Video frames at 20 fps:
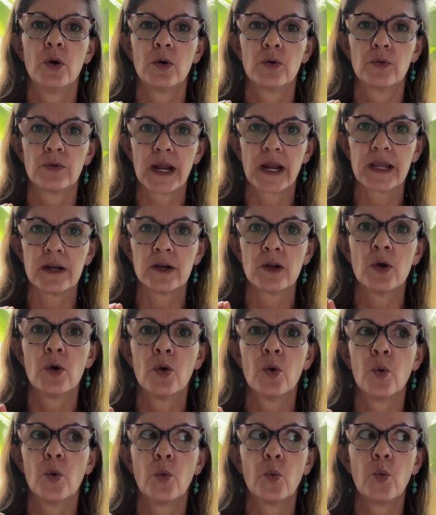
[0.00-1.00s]
right?
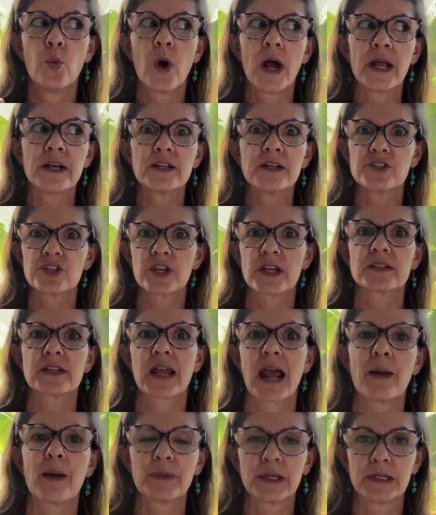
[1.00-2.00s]
What just
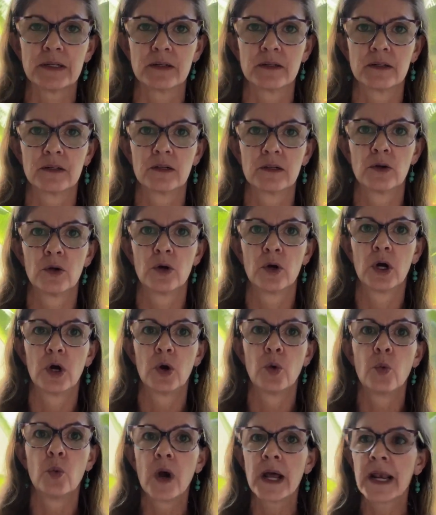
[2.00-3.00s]
happened?
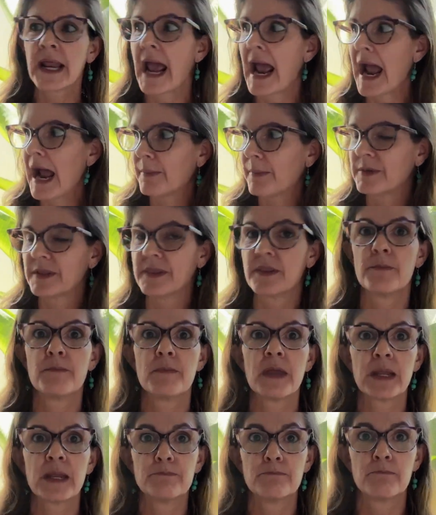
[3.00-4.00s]
What happened that
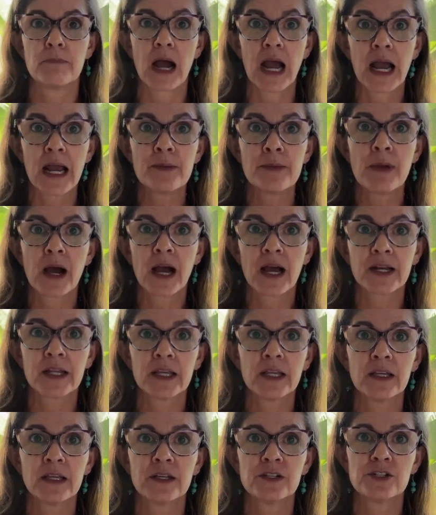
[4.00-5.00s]
made my
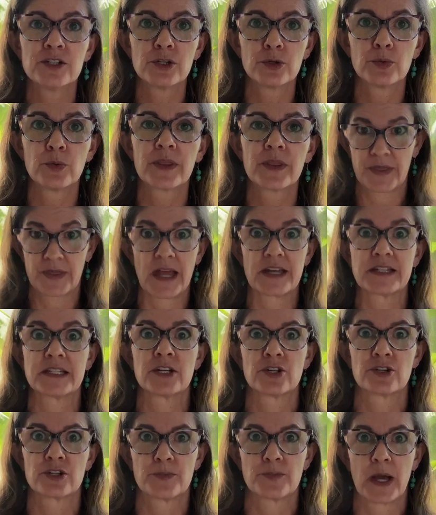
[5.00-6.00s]
body do what that
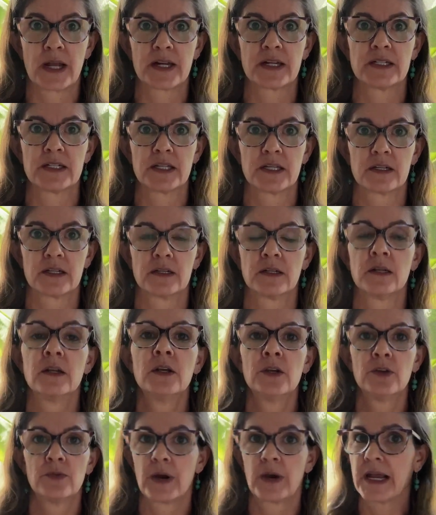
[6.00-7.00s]
deer's body did,
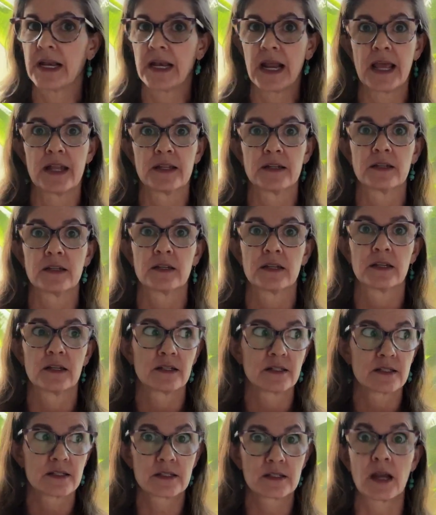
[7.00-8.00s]
right? And
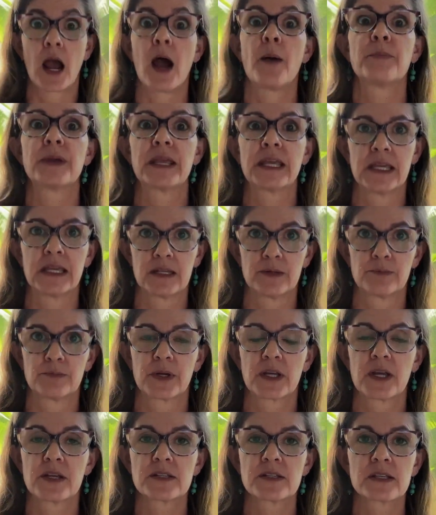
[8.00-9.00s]
stop it,
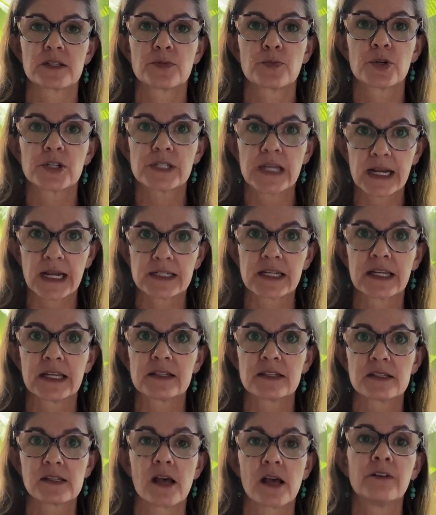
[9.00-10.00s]
because it's protecting
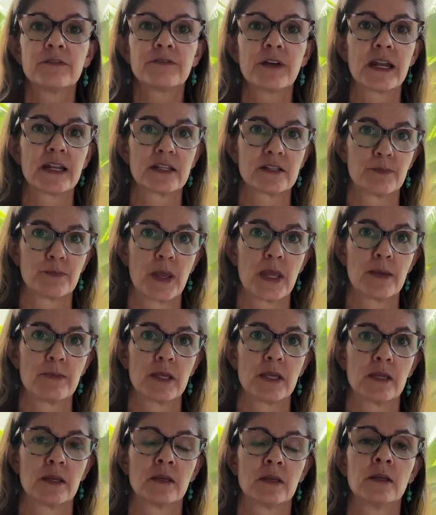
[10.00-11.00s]
itself and its
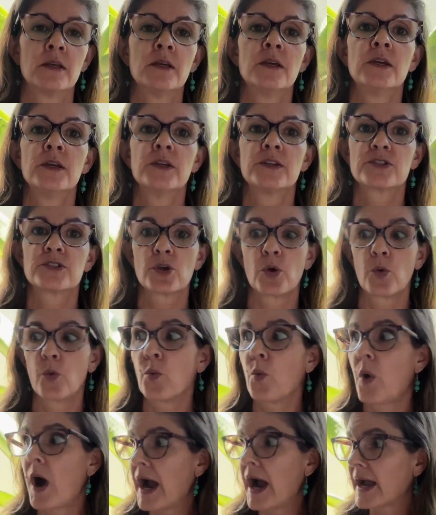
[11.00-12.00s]
baby. So
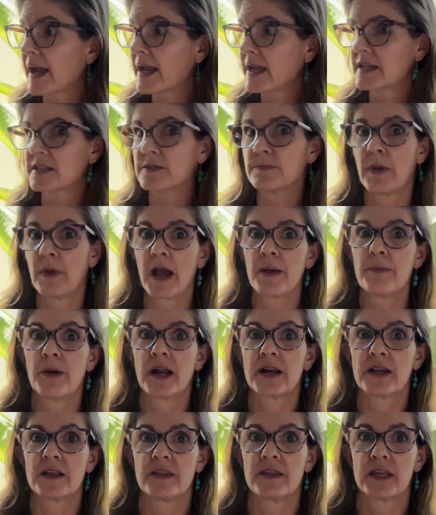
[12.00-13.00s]
why is my
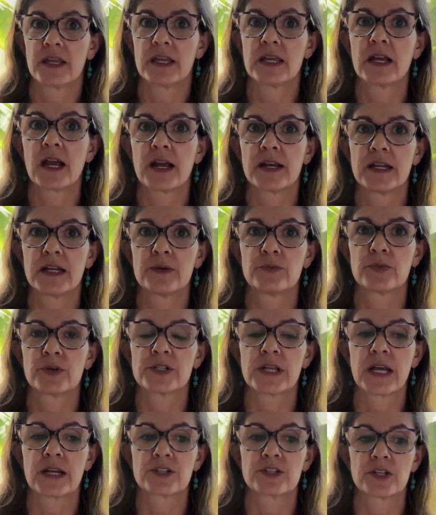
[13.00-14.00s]
body thinking I need
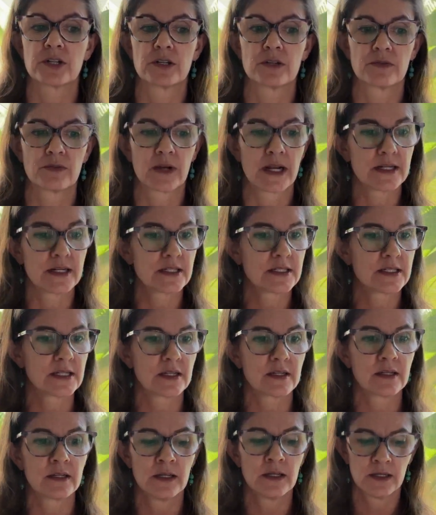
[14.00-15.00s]
protection, right? Did